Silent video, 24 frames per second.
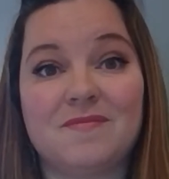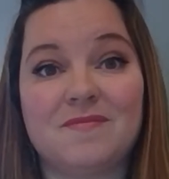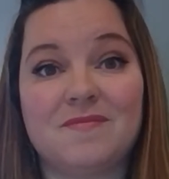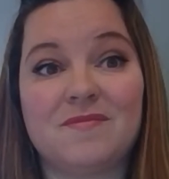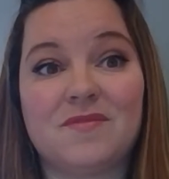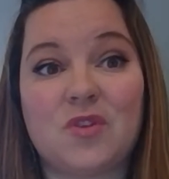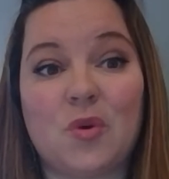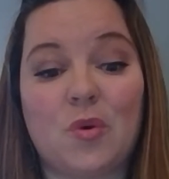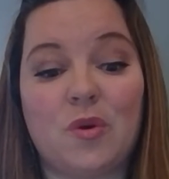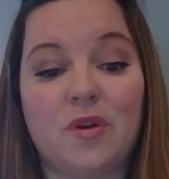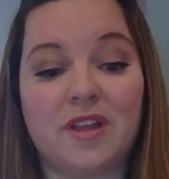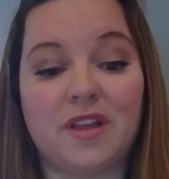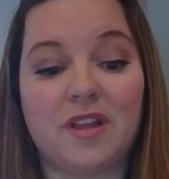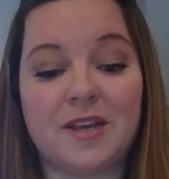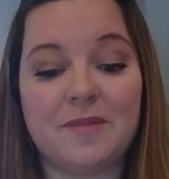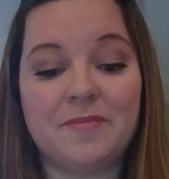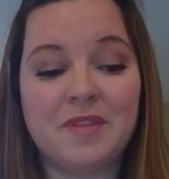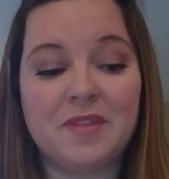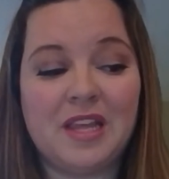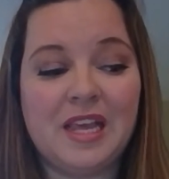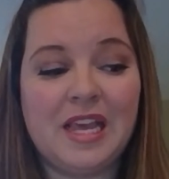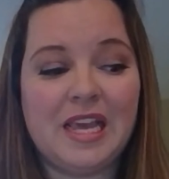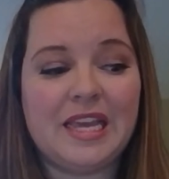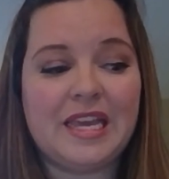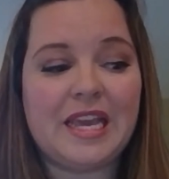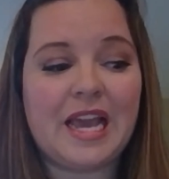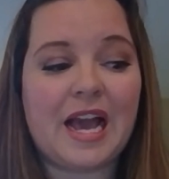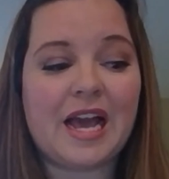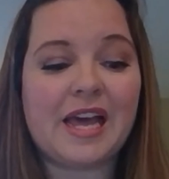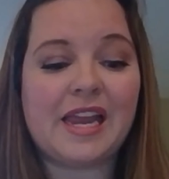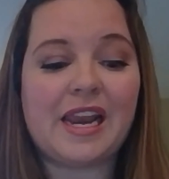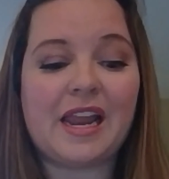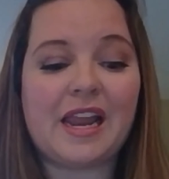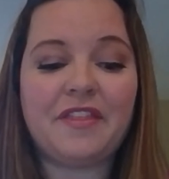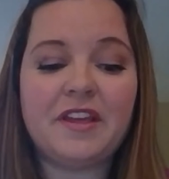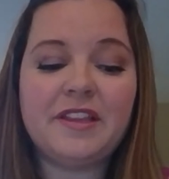Totally. Yeah.
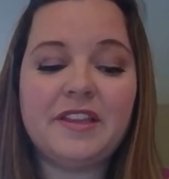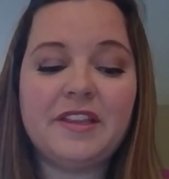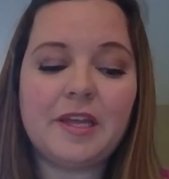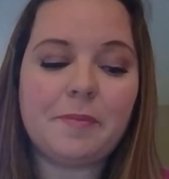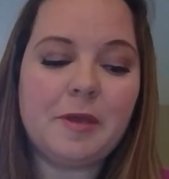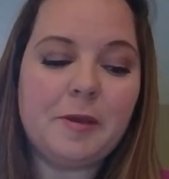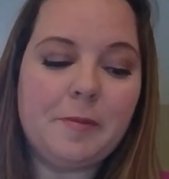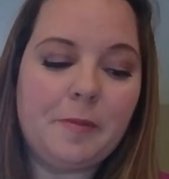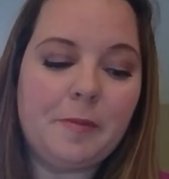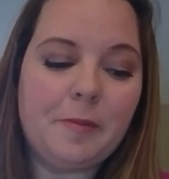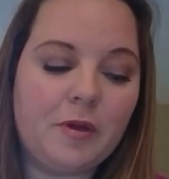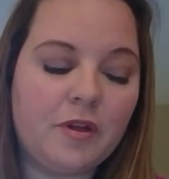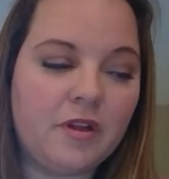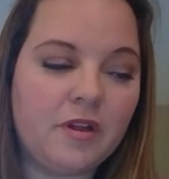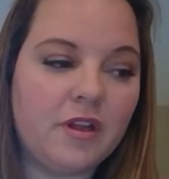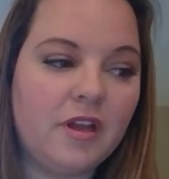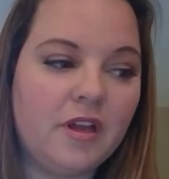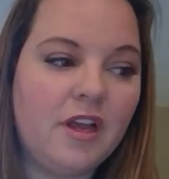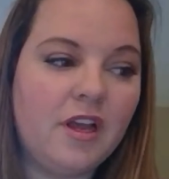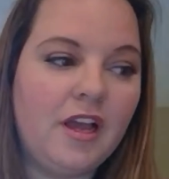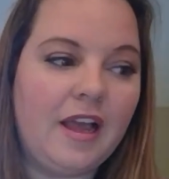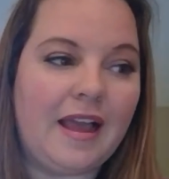And I think that people,